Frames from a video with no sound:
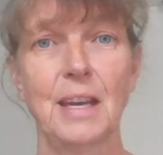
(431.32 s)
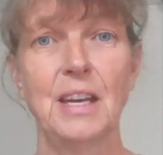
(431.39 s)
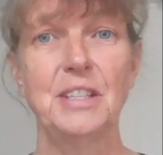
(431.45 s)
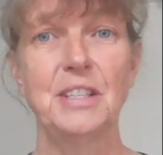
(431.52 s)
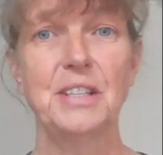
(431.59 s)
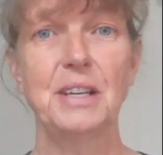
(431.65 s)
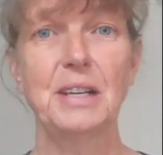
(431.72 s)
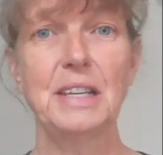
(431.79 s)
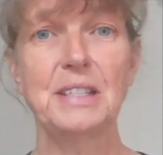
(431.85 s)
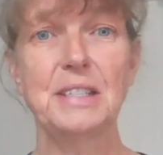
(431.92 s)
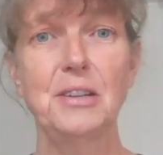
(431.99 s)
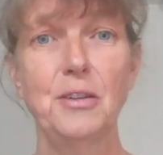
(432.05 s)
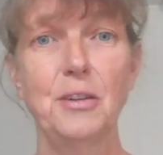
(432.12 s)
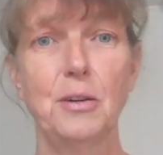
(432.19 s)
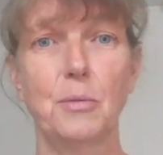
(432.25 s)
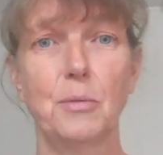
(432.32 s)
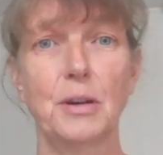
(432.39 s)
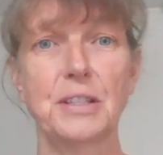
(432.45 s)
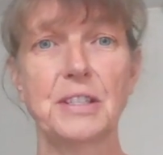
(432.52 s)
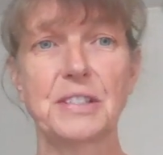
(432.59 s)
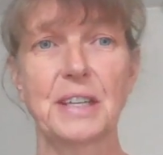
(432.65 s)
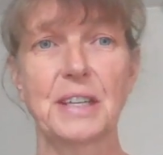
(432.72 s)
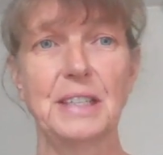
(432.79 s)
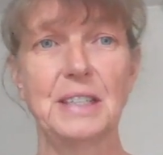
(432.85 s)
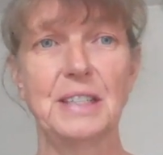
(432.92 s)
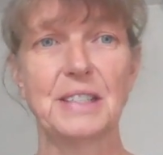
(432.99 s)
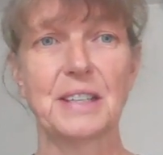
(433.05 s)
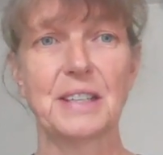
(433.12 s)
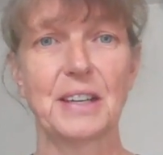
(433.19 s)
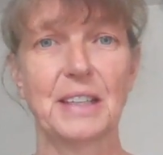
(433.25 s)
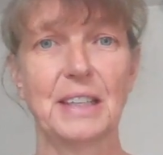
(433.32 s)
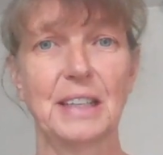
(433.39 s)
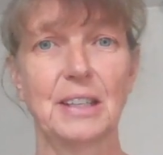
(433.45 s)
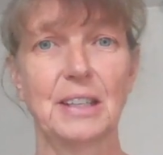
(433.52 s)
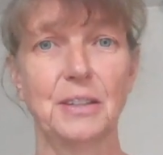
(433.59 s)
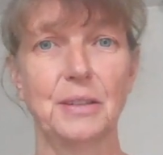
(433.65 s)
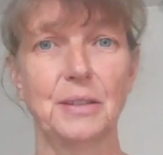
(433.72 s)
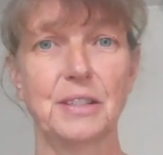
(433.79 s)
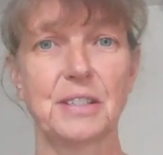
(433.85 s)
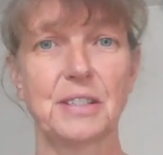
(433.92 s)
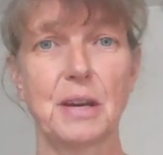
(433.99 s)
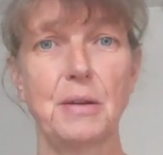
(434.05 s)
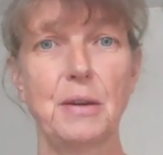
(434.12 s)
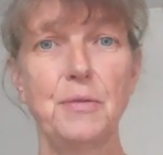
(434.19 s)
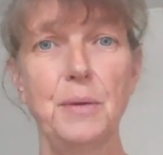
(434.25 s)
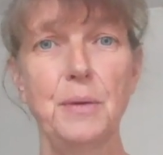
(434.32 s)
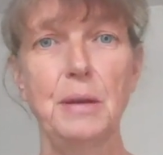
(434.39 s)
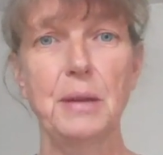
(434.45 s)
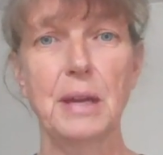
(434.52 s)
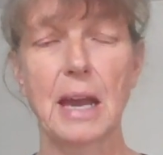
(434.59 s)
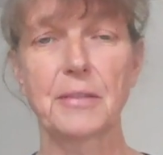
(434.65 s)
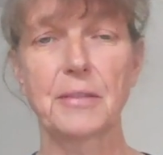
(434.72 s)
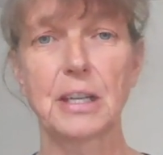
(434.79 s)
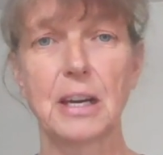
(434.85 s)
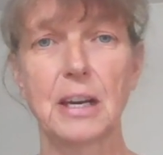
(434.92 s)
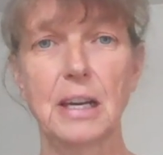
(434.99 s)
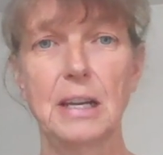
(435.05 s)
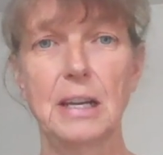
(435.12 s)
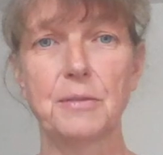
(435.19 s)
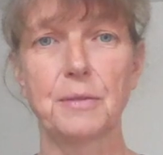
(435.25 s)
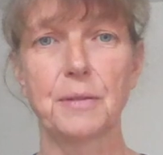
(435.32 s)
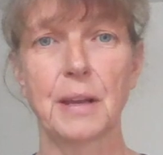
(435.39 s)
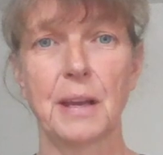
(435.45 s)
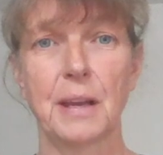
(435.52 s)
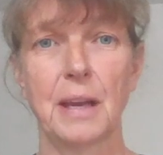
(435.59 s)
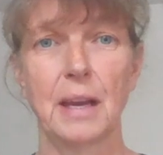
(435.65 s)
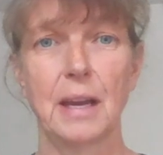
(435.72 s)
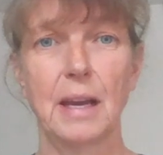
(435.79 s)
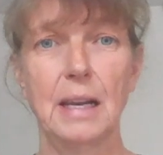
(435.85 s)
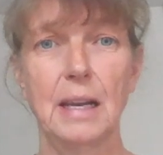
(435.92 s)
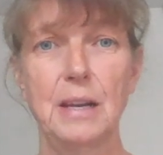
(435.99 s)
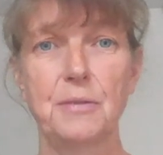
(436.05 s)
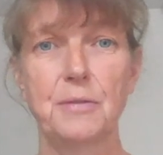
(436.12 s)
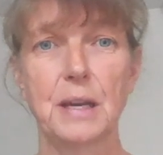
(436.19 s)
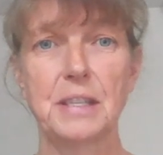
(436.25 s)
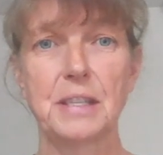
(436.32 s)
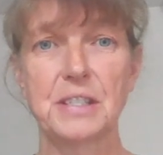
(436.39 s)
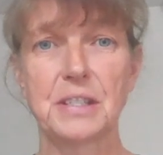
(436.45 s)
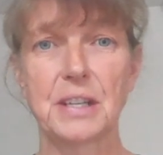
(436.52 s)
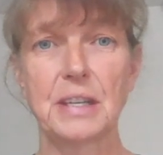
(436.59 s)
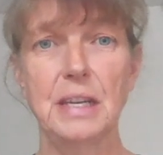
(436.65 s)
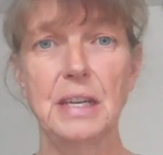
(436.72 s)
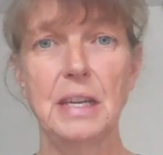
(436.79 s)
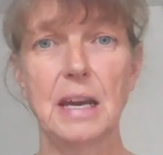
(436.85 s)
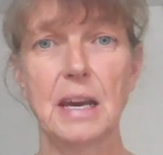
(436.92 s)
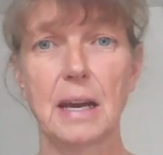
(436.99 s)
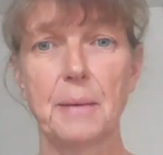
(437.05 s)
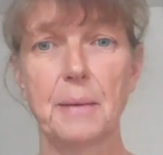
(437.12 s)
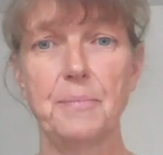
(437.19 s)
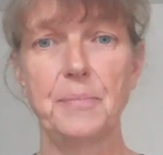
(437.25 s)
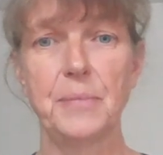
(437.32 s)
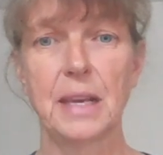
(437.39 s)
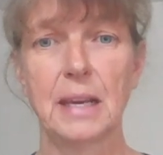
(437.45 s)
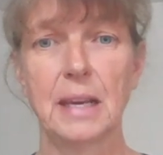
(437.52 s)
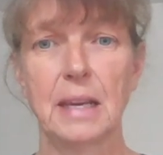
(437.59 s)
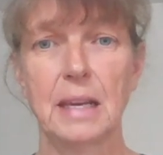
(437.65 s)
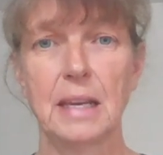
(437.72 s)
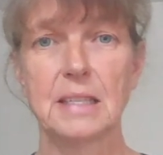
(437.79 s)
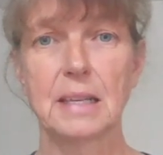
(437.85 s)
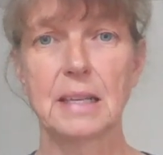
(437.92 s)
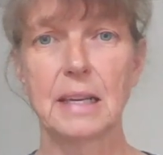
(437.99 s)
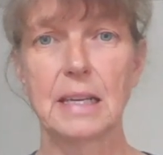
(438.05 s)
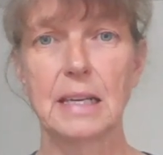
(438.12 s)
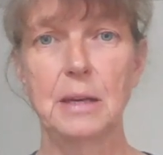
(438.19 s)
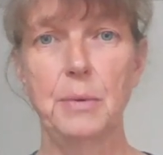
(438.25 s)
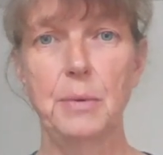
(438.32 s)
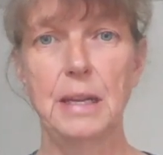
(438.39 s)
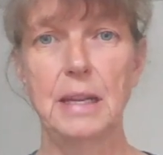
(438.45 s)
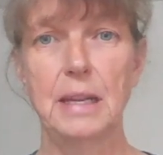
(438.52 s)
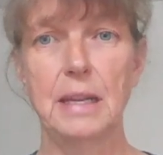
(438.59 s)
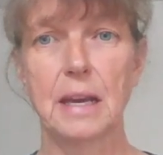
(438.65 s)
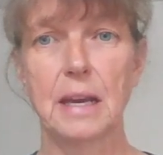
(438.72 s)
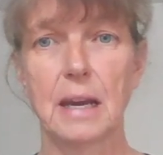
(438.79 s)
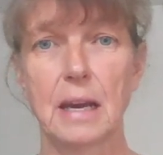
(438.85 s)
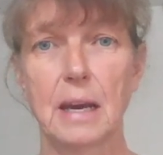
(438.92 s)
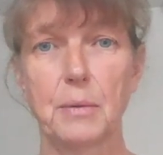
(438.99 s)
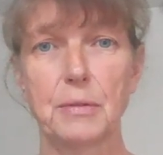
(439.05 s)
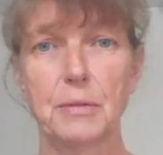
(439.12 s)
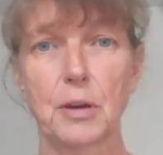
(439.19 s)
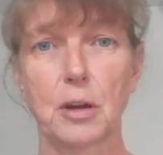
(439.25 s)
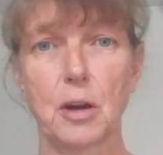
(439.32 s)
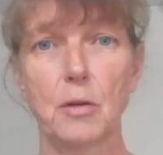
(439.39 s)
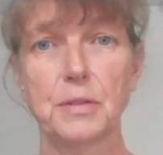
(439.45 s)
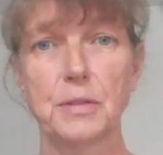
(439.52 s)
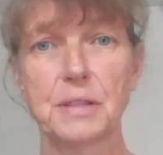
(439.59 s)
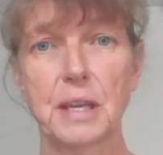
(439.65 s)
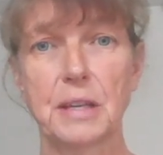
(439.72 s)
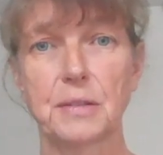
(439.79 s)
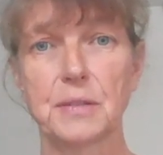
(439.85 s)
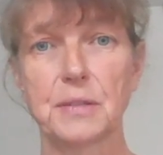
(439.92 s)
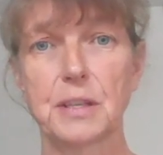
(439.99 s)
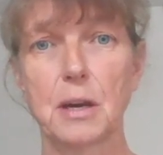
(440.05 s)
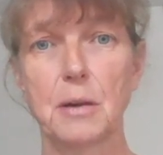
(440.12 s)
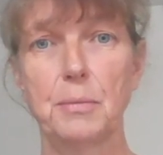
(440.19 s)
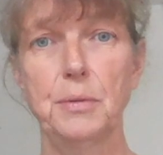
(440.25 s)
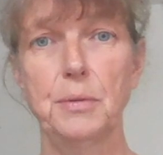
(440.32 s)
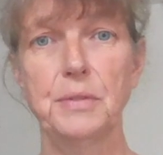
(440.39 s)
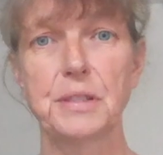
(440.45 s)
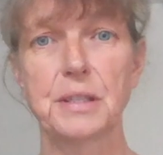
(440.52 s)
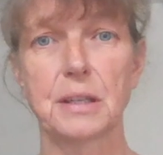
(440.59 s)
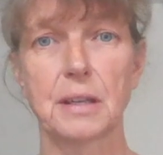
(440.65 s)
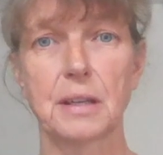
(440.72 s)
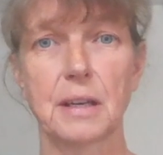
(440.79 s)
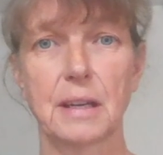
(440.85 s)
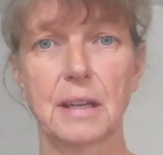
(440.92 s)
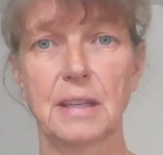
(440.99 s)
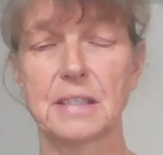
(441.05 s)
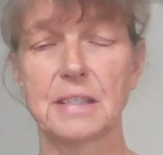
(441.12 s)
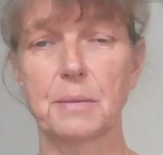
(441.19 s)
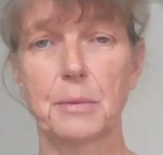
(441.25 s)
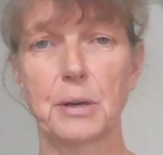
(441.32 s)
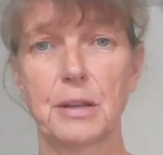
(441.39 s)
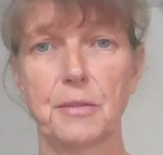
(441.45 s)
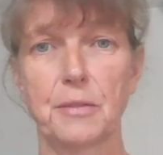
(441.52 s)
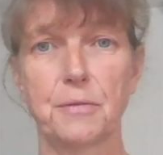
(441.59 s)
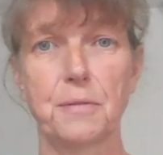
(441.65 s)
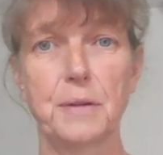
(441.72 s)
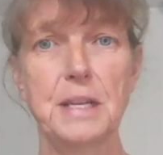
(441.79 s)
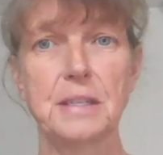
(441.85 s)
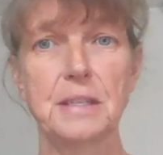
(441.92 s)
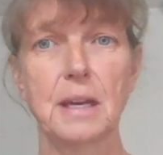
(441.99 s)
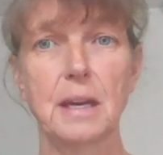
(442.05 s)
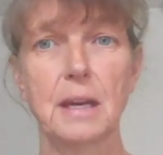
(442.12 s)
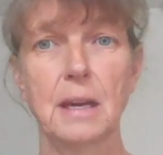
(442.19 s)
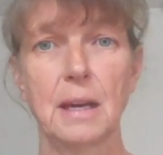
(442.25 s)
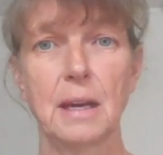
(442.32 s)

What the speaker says: So let's look at what the study design includes. So if we have an early phase study, it's likely we've got a whole set of samples that are somewhere in the freezer,